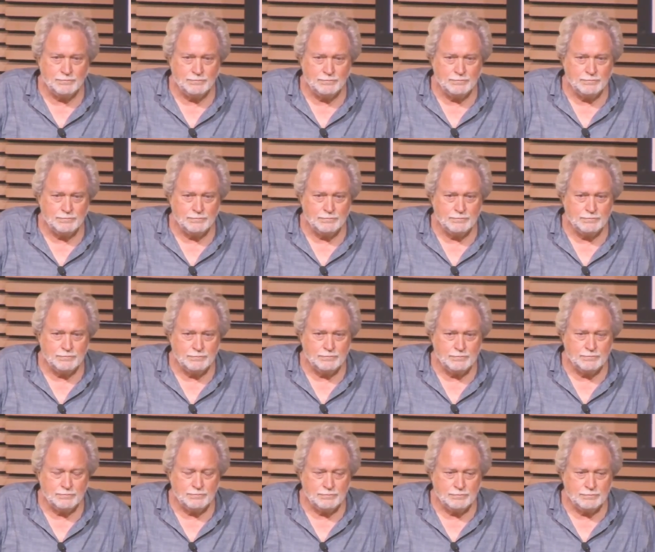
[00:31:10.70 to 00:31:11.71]

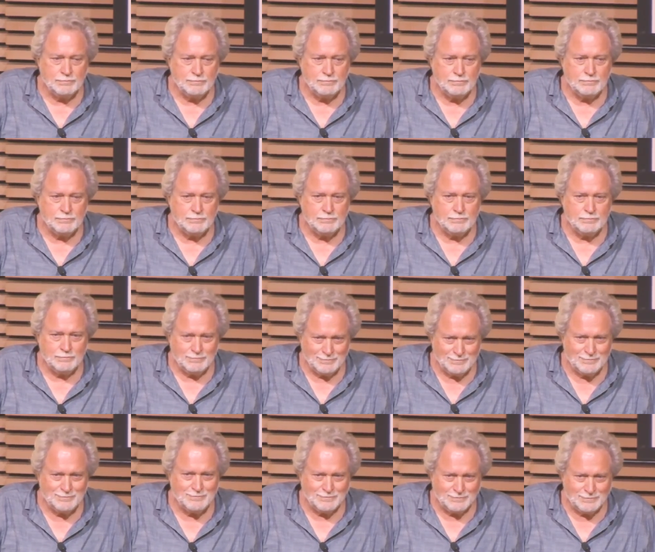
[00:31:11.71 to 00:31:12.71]

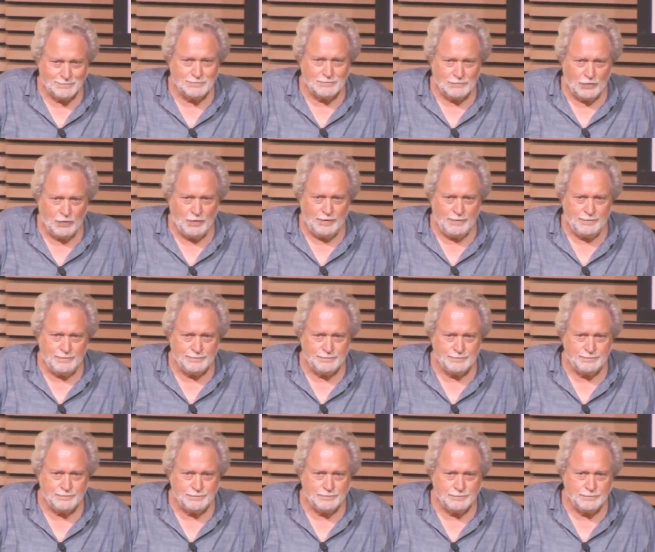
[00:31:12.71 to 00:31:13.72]

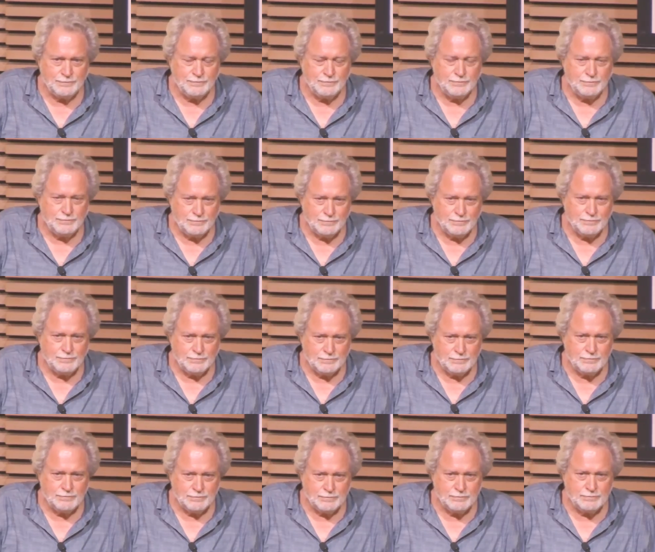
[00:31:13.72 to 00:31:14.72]

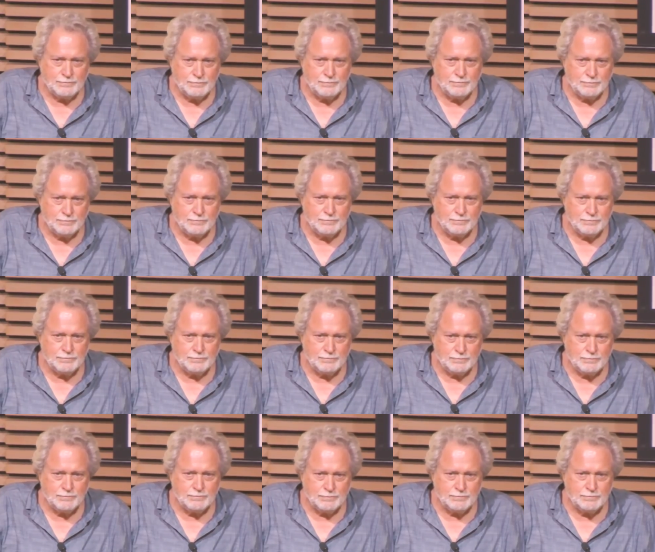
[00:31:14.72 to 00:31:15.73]

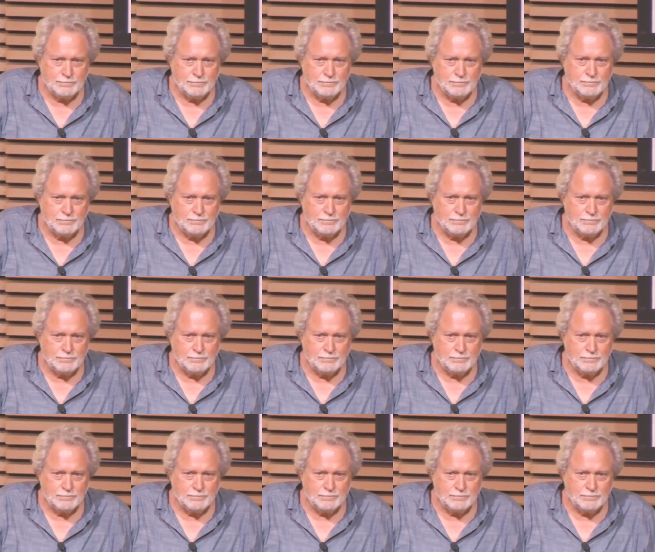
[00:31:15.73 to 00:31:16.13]
Nobody speaks.